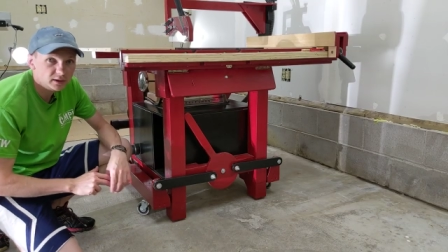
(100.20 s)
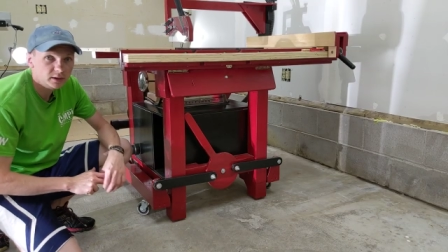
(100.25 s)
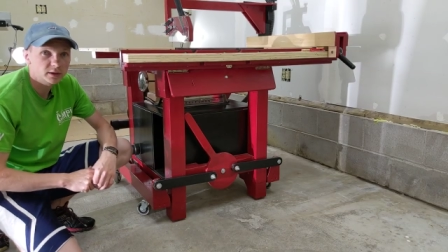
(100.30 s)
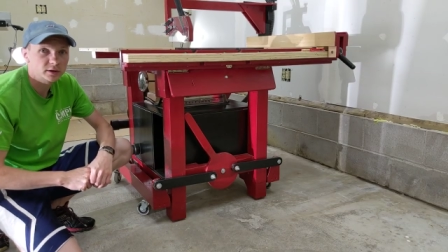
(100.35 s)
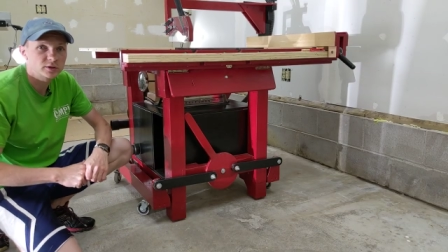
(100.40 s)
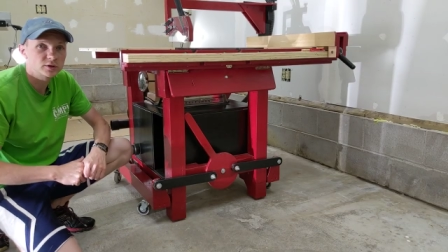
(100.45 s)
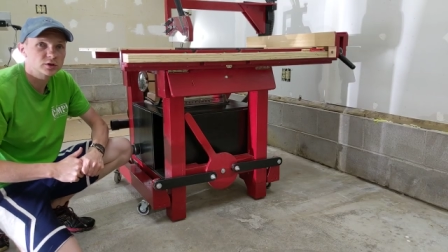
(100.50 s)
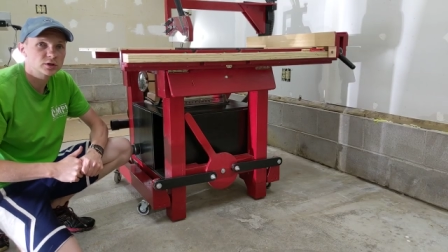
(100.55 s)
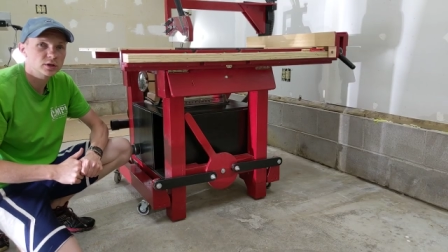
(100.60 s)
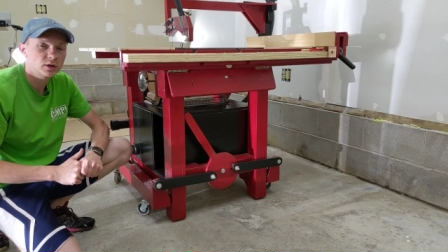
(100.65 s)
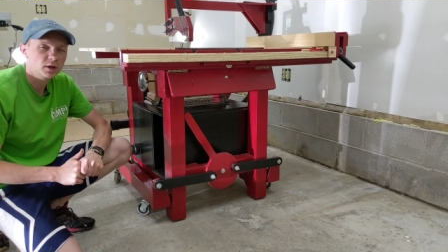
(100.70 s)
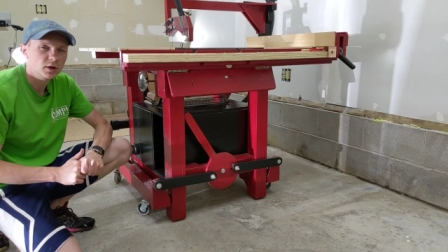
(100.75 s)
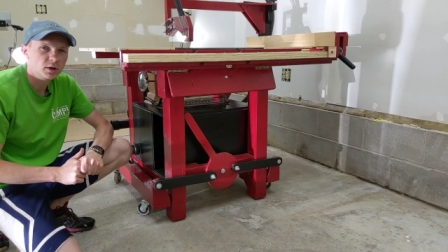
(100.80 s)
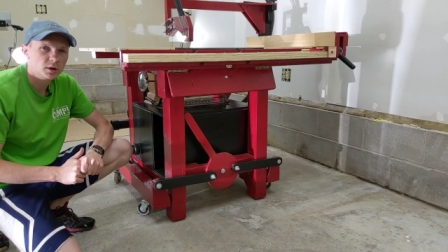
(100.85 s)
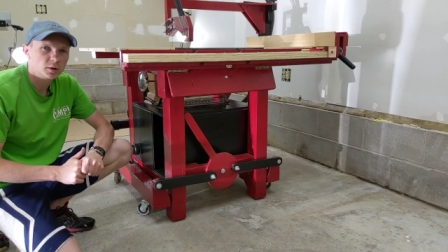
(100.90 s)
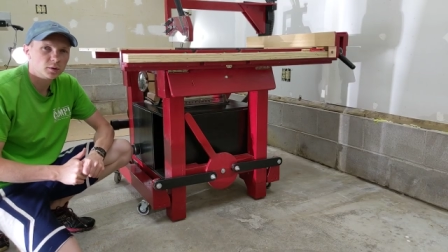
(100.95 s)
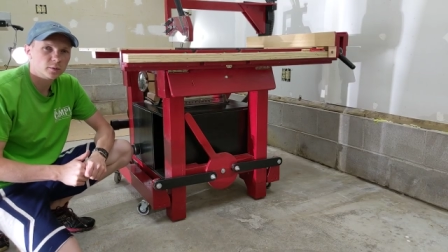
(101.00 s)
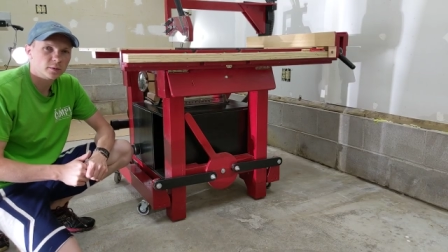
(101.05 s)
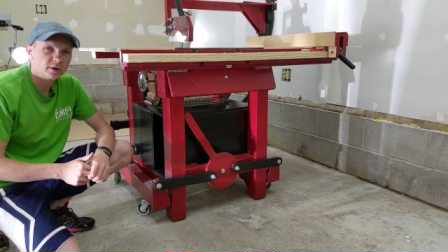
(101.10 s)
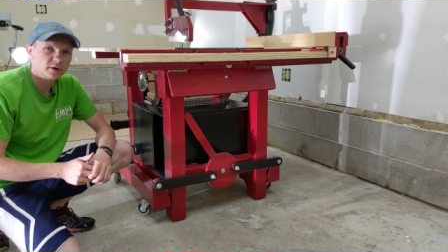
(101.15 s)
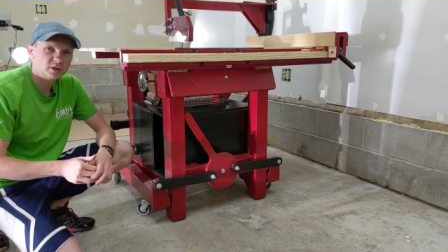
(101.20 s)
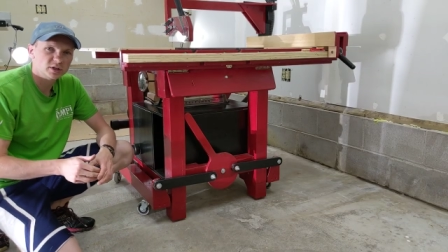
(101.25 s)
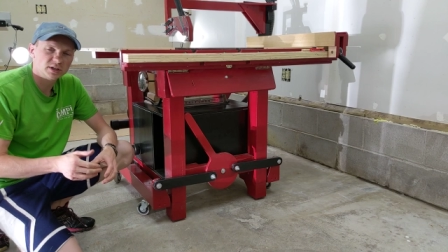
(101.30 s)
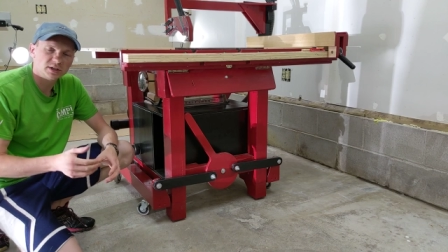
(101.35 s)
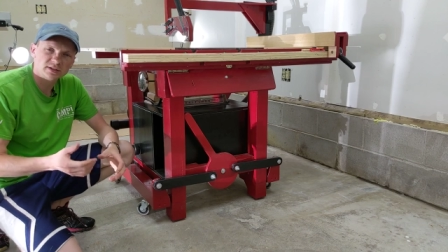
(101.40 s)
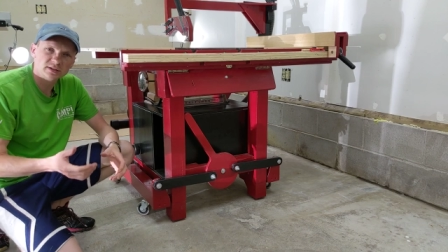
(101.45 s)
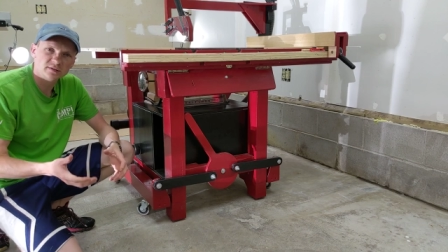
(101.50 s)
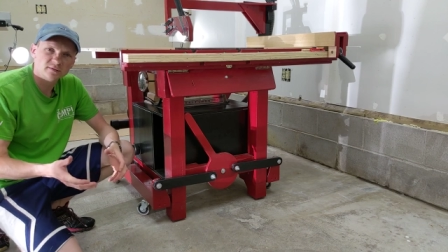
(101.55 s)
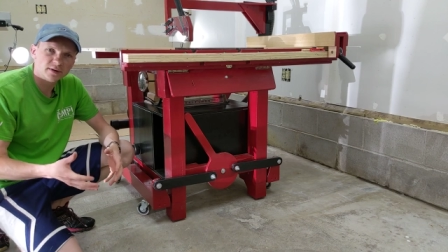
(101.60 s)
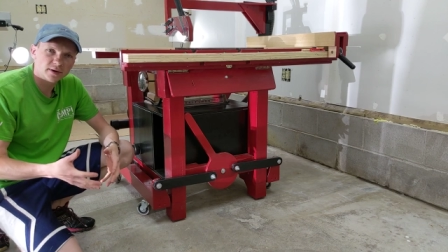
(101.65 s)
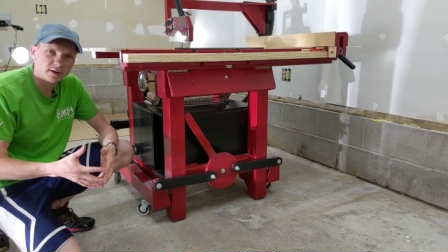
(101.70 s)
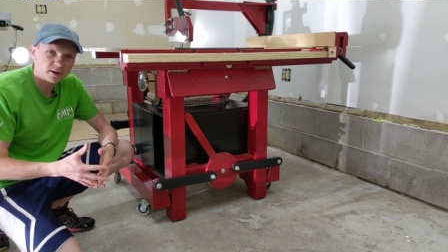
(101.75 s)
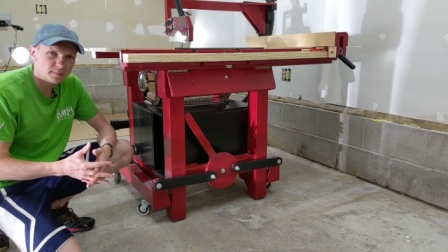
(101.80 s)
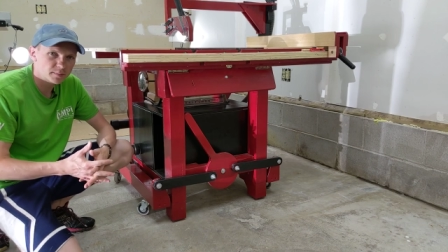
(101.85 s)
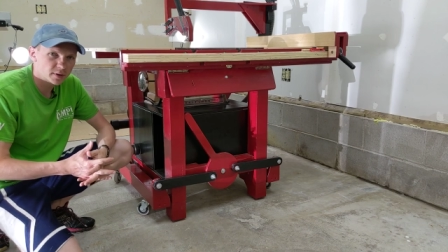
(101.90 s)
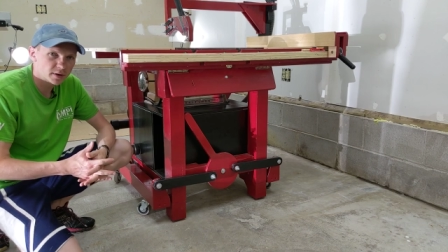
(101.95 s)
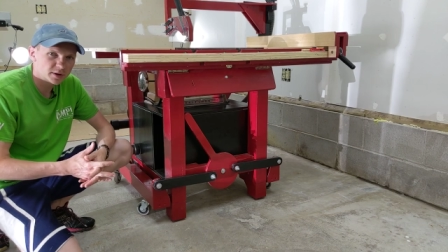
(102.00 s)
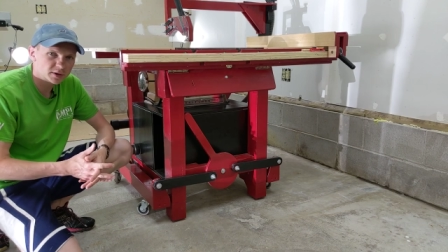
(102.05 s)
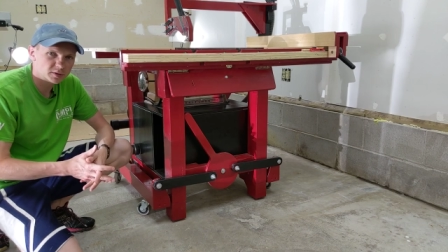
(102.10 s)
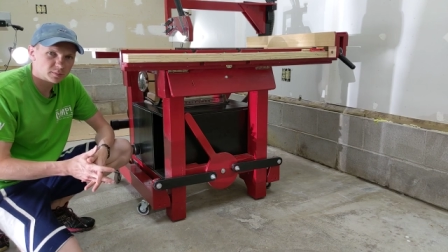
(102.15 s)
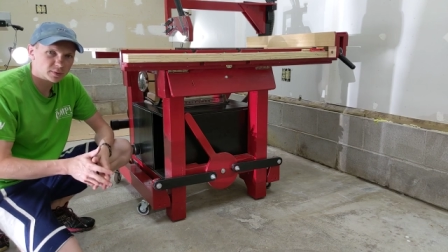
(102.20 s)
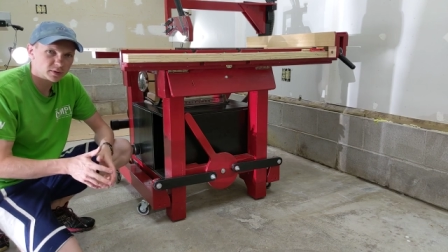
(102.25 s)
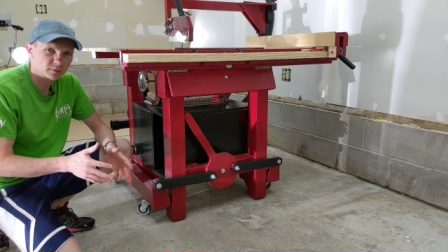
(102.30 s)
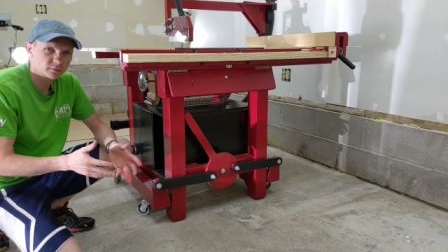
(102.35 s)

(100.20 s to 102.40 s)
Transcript: an inch, which isn't very much,